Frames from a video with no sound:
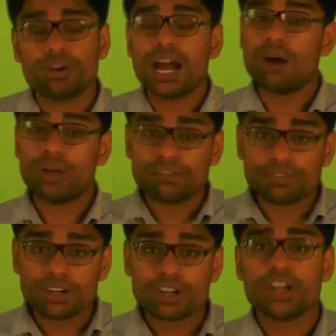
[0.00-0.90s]

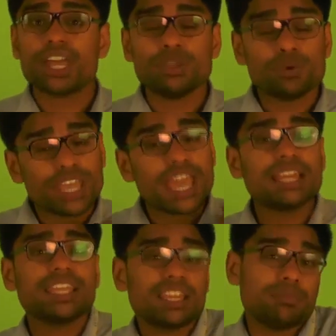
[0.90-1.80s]
However, you
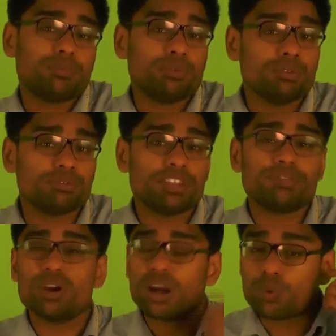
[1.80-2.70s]
can get proof if
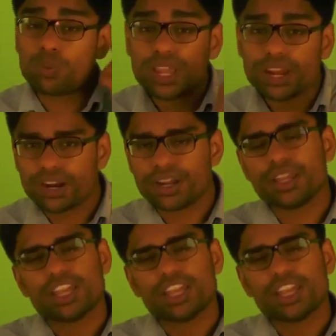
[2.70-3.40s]
you are aware.